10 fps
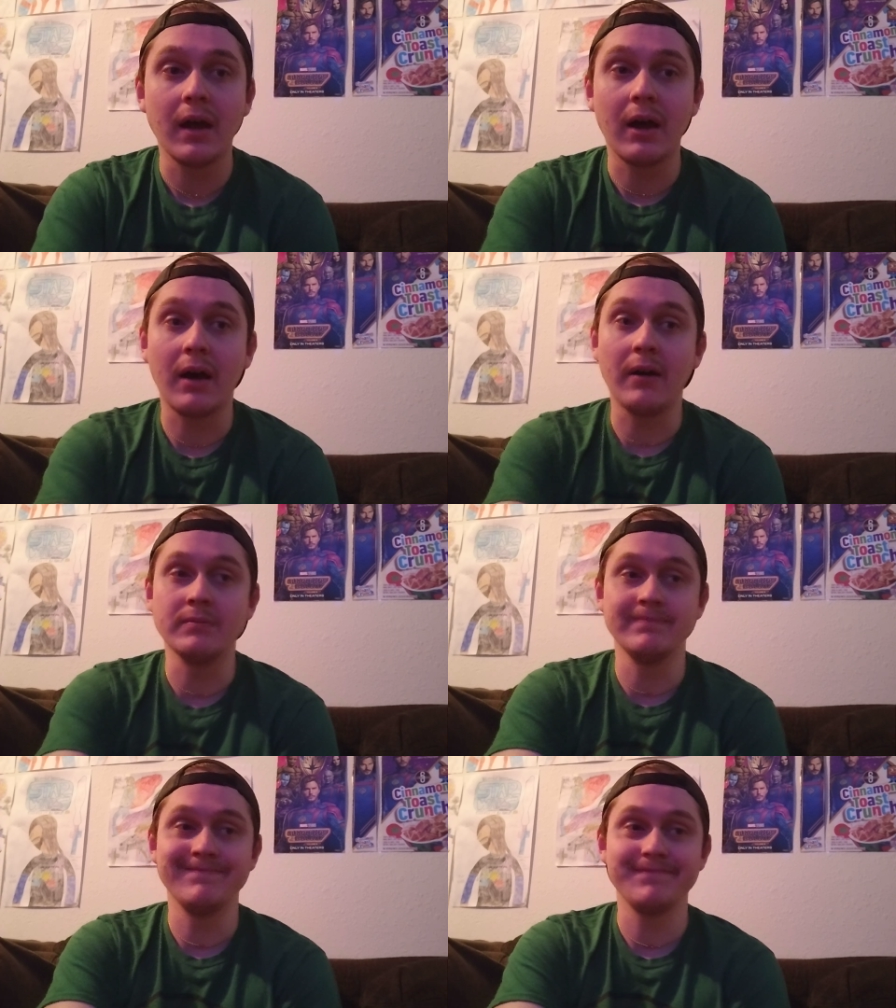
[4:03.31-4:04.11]

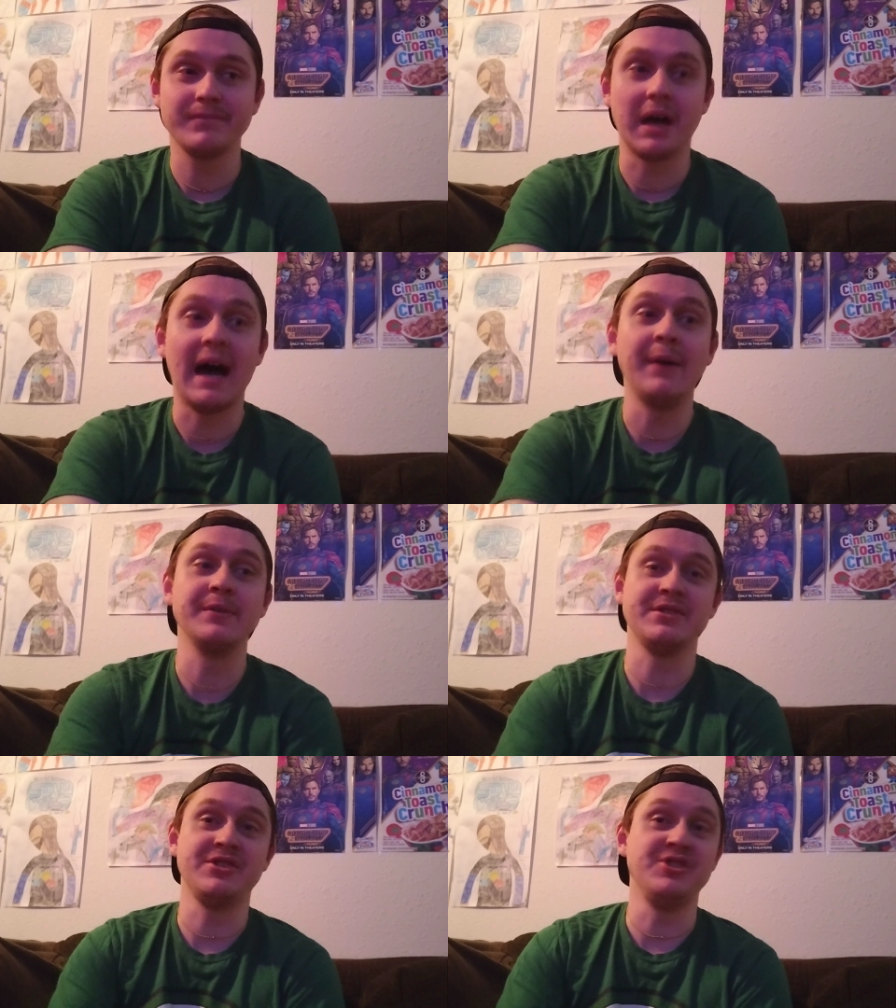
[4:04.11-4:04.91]
Um, I
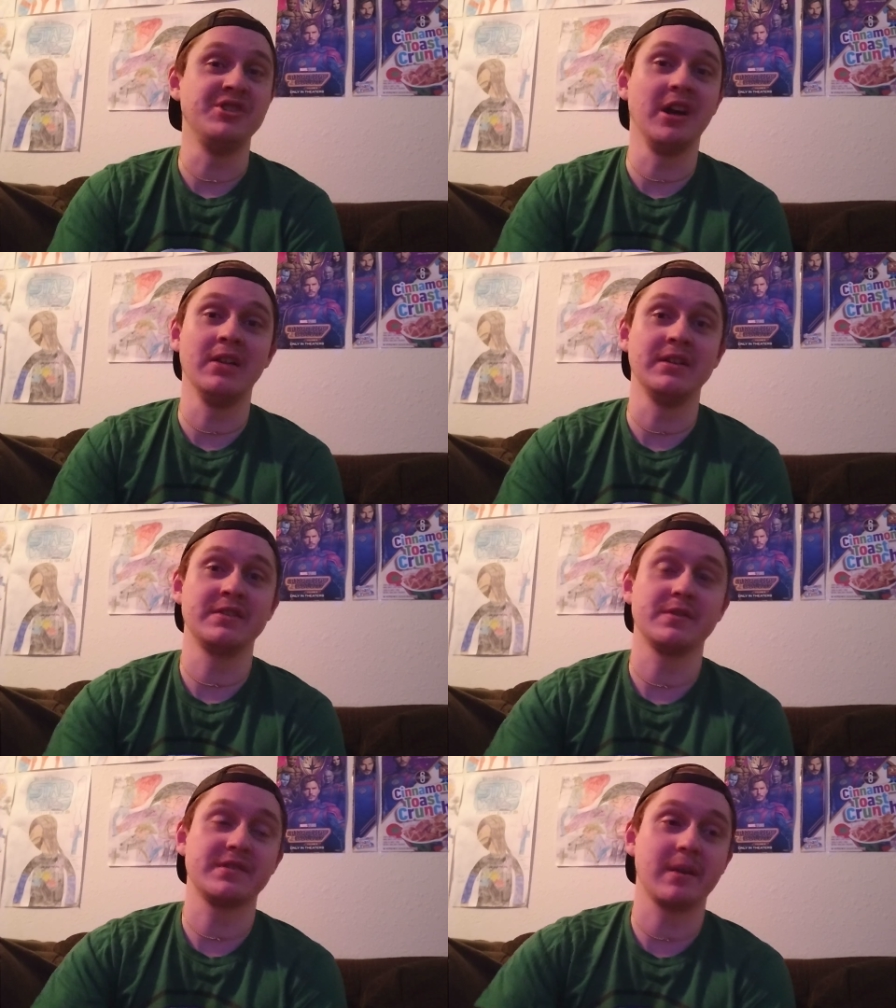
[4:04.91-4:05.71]
was
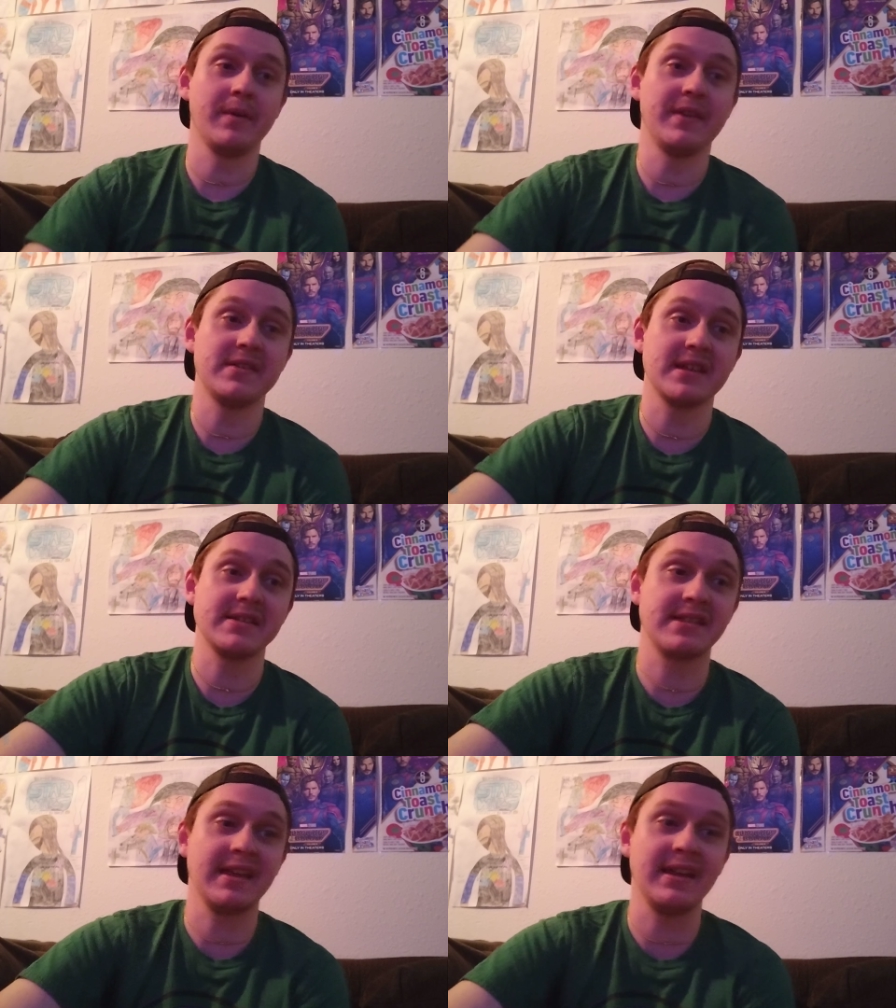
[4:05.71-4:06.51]
jealous with some of the
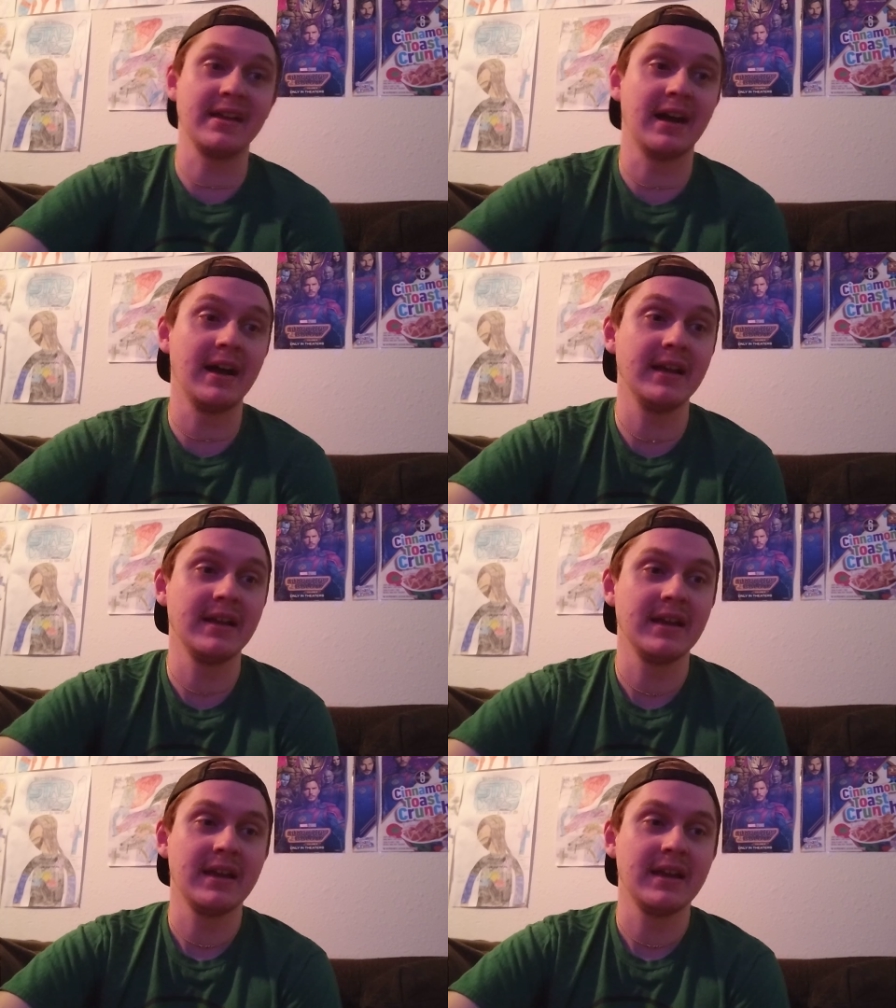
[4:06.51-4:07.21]
sets that he got.